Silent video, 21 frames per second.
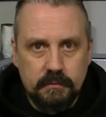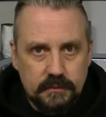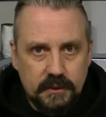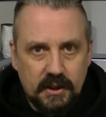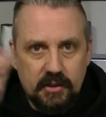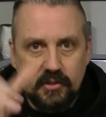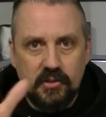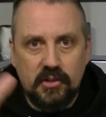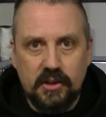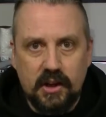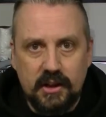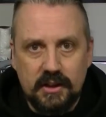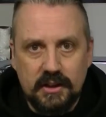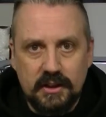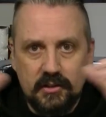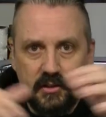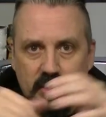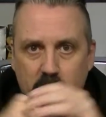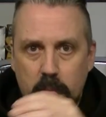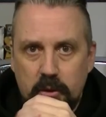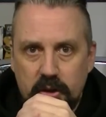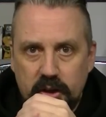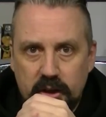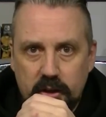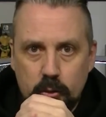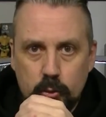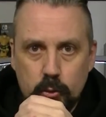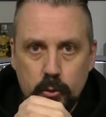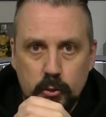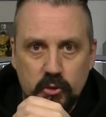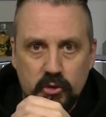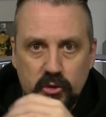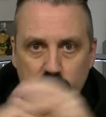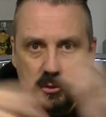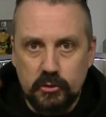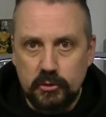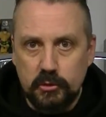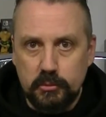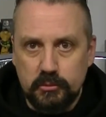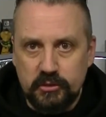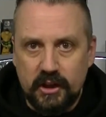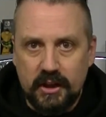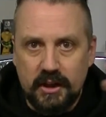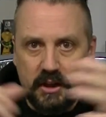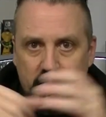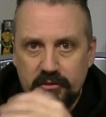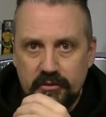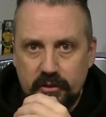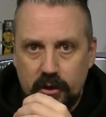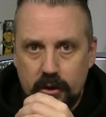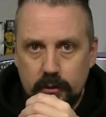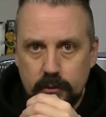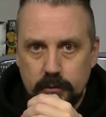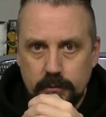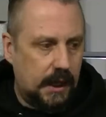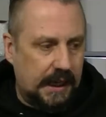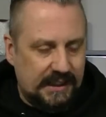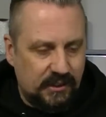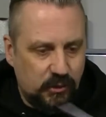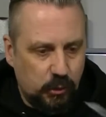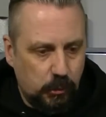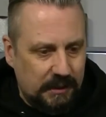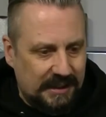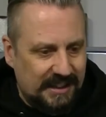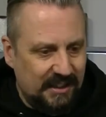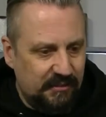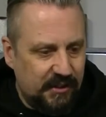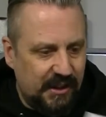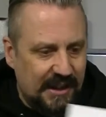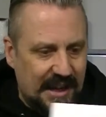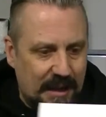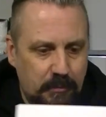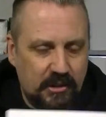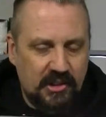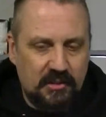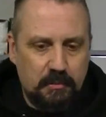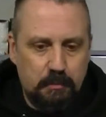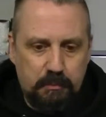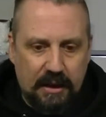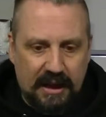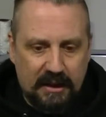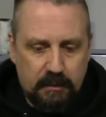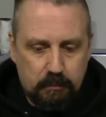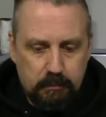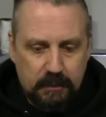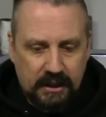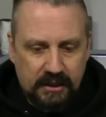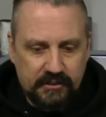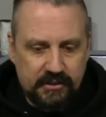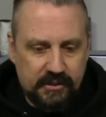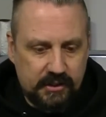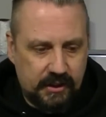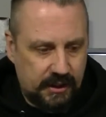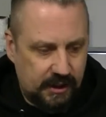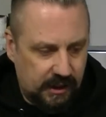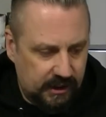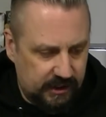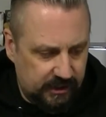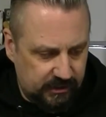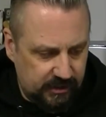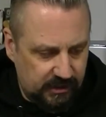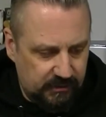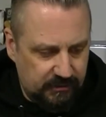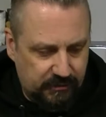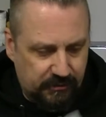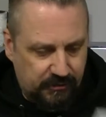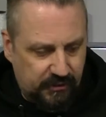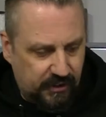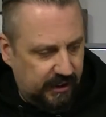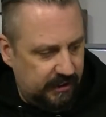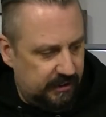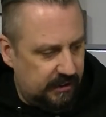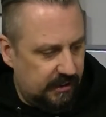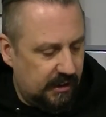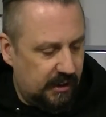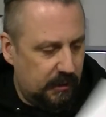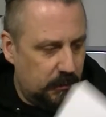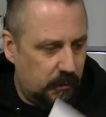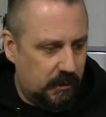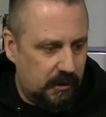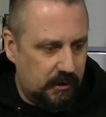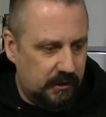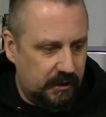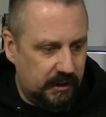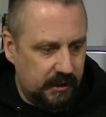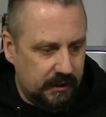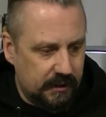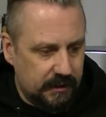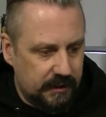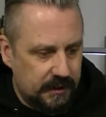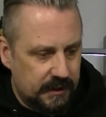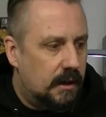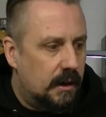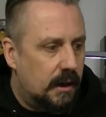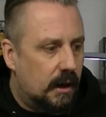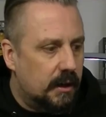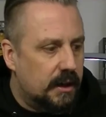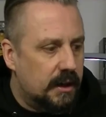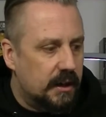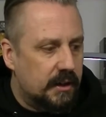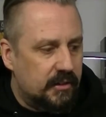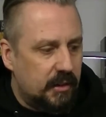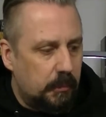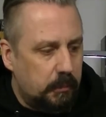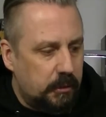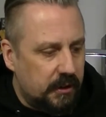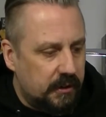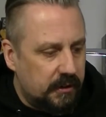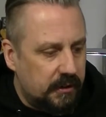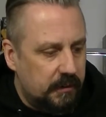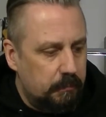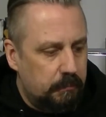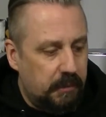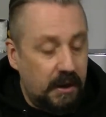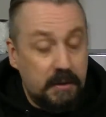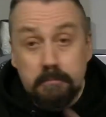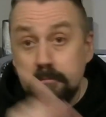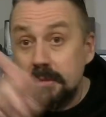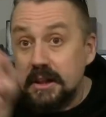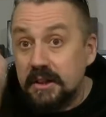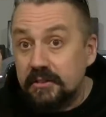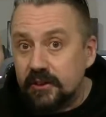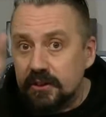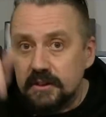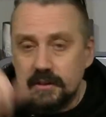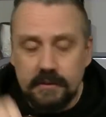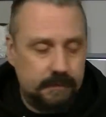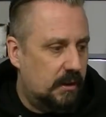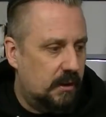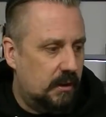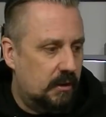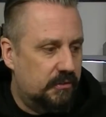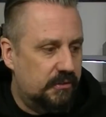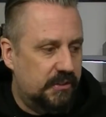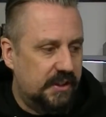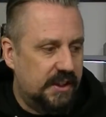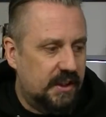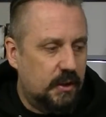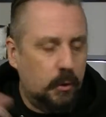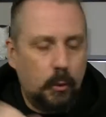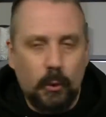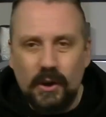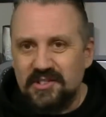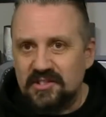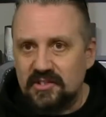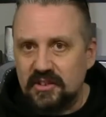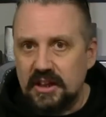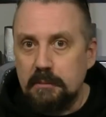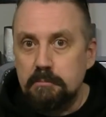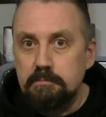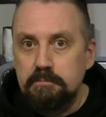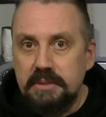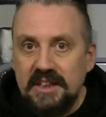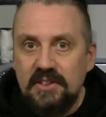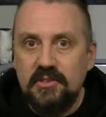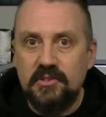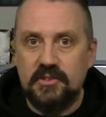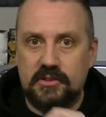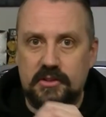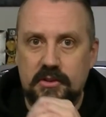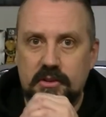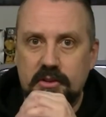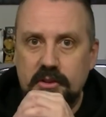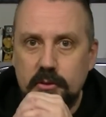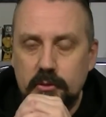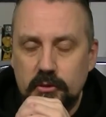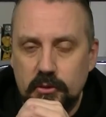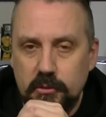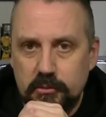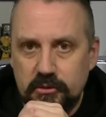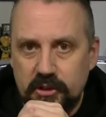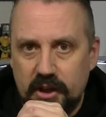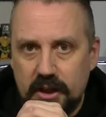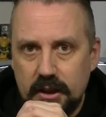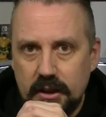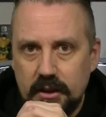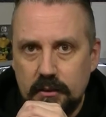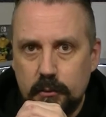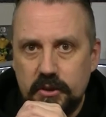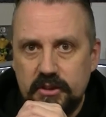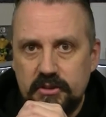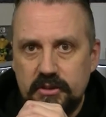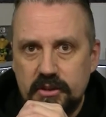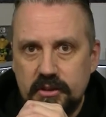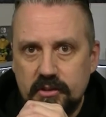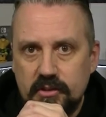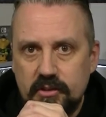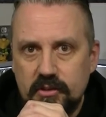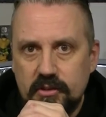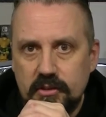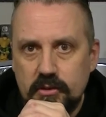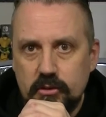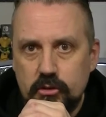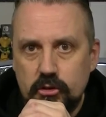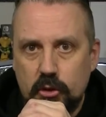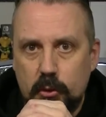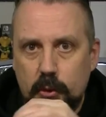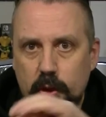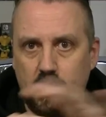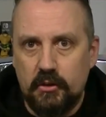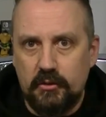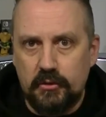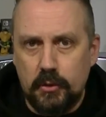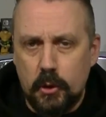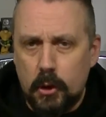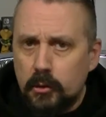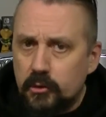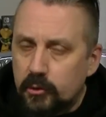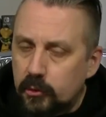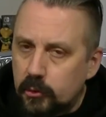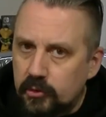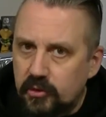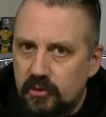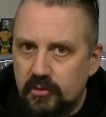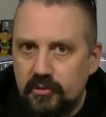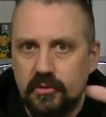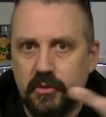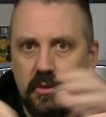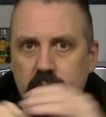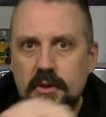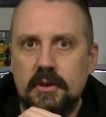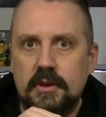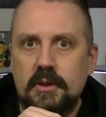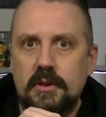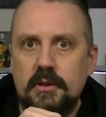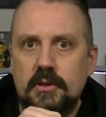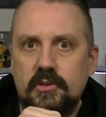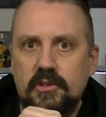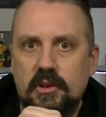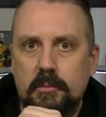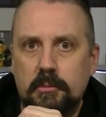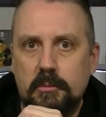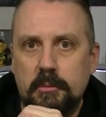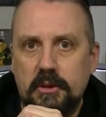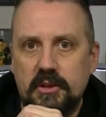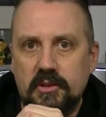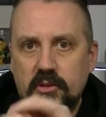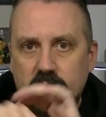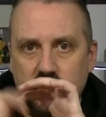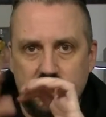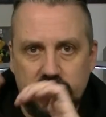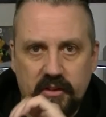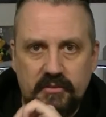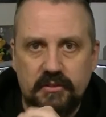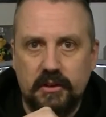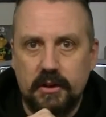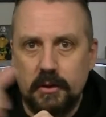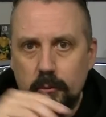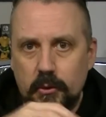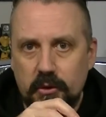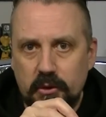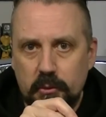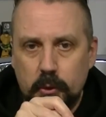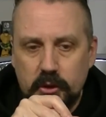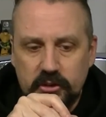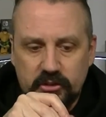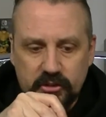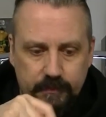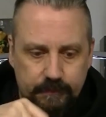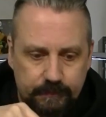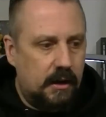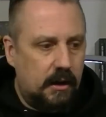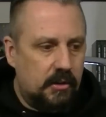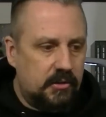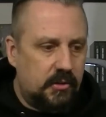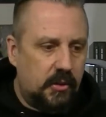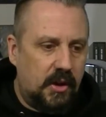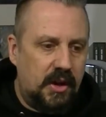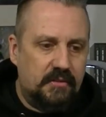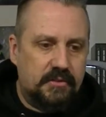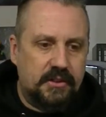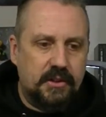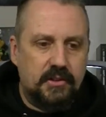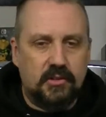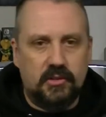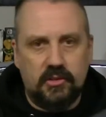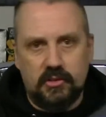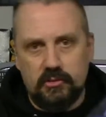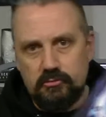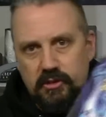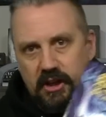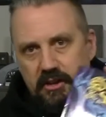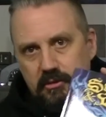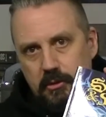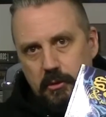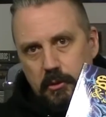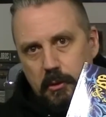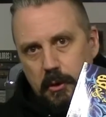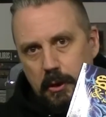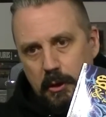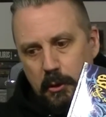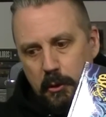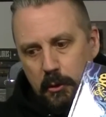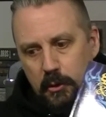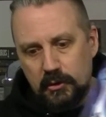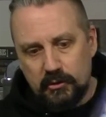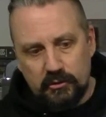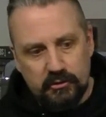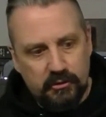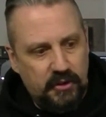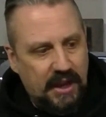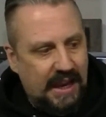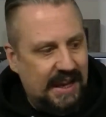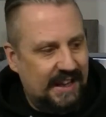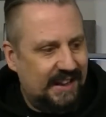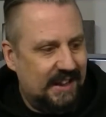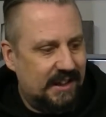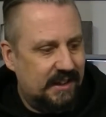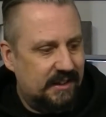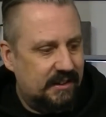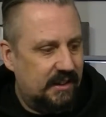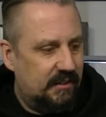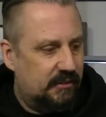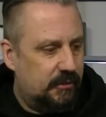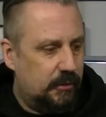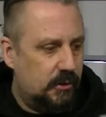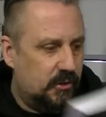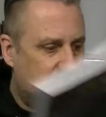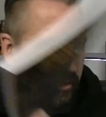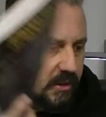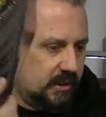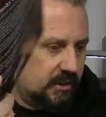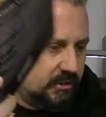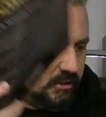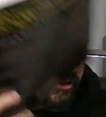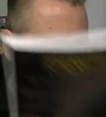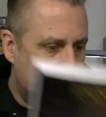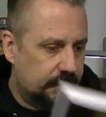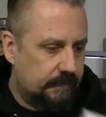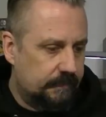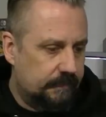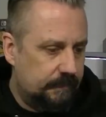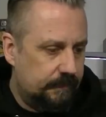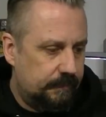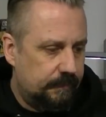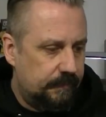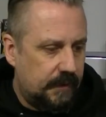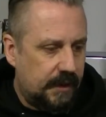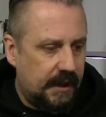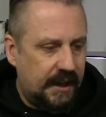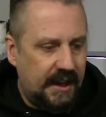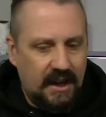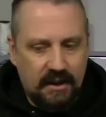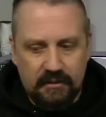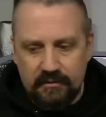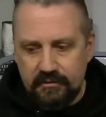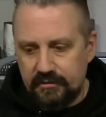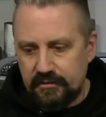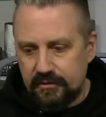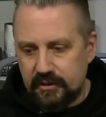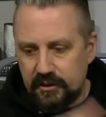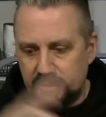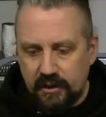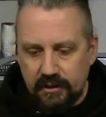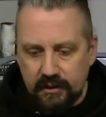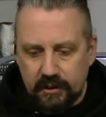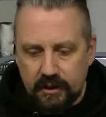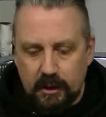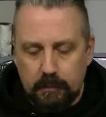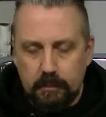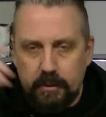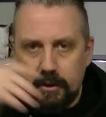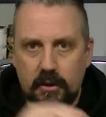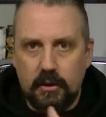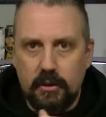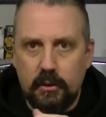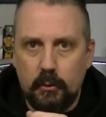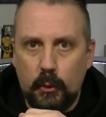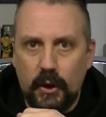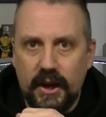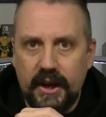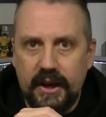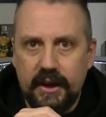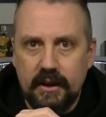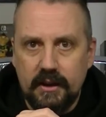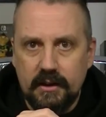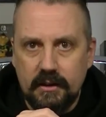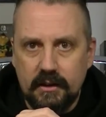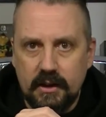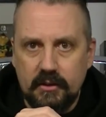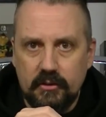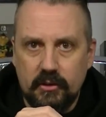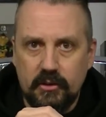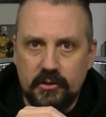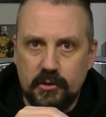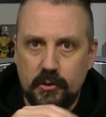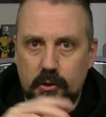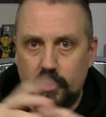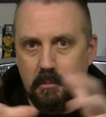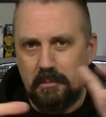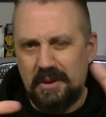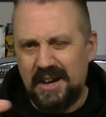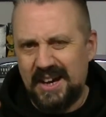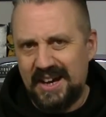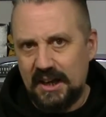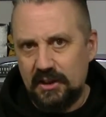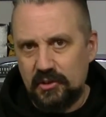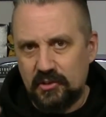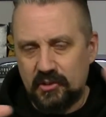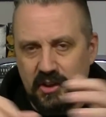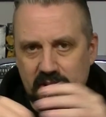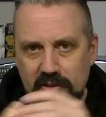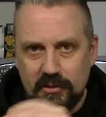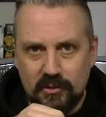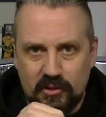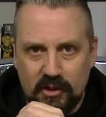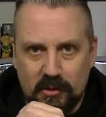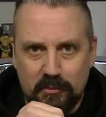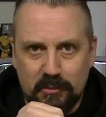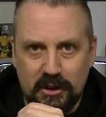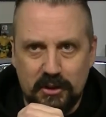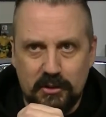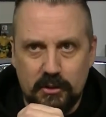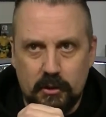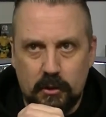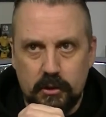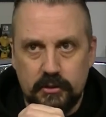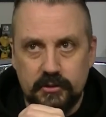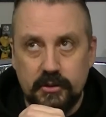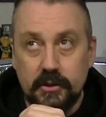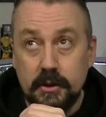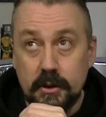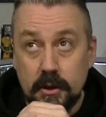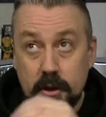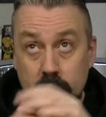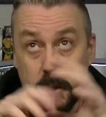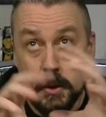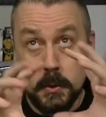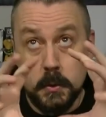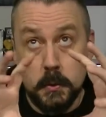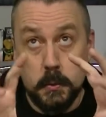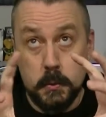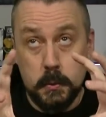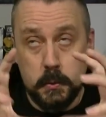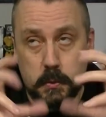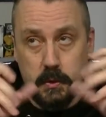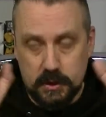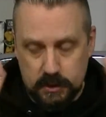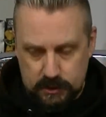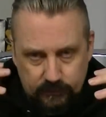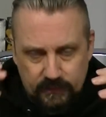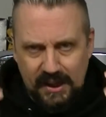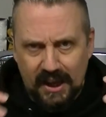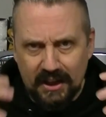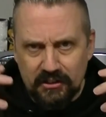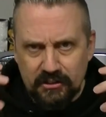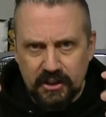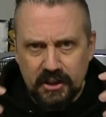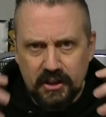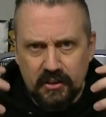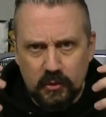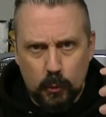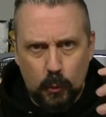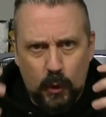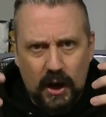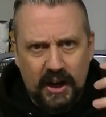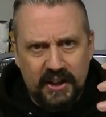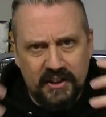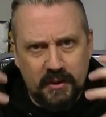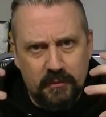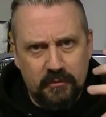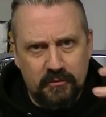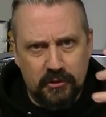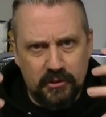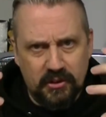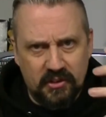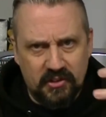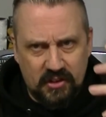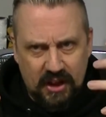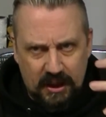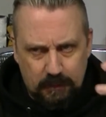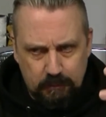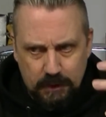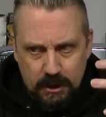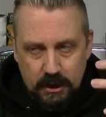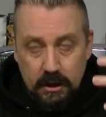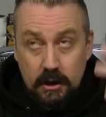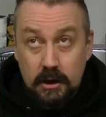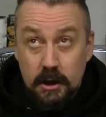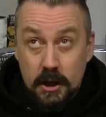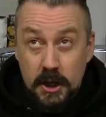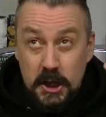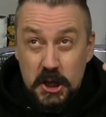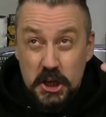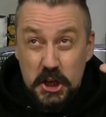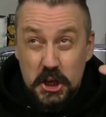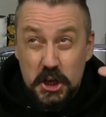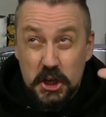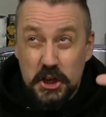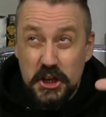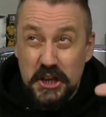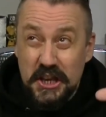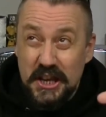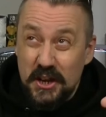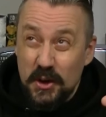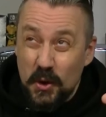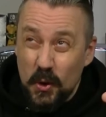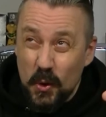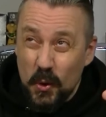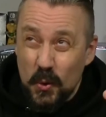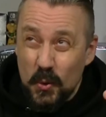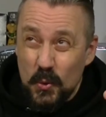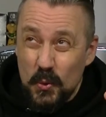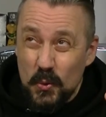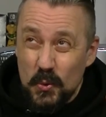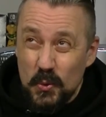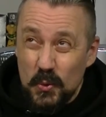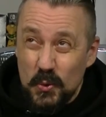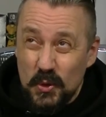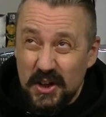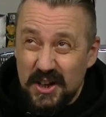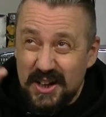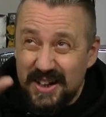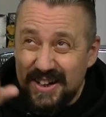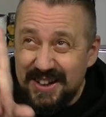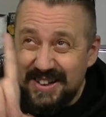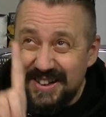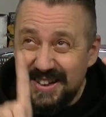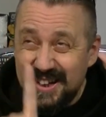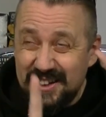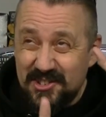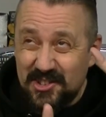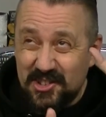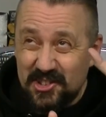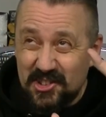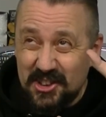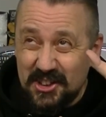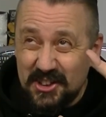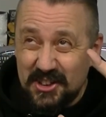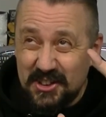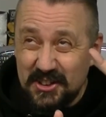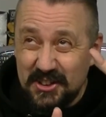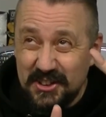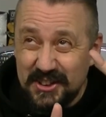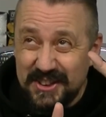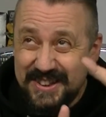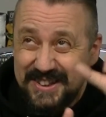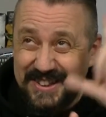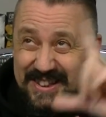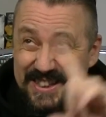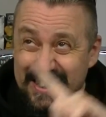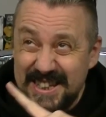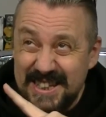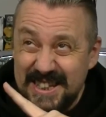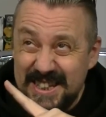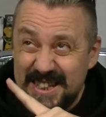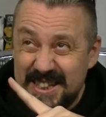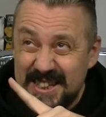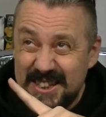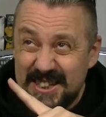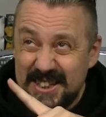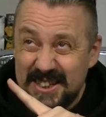incidentally somebody whose YouTube channel I follow. I do believe the name is Ben Milton. I can't actually find it anywhere on here. Oh yeah, it's up here. Ben Milton of the Questing Beast YouTube channel, which is showing off all sorts of supplements. Definitely worth a watch. Also have this retro clone of AD&D first edition. I have another couple on the way. I've also got my eyes set on something called, I actually need to wind up for this name, Neoclassical Geek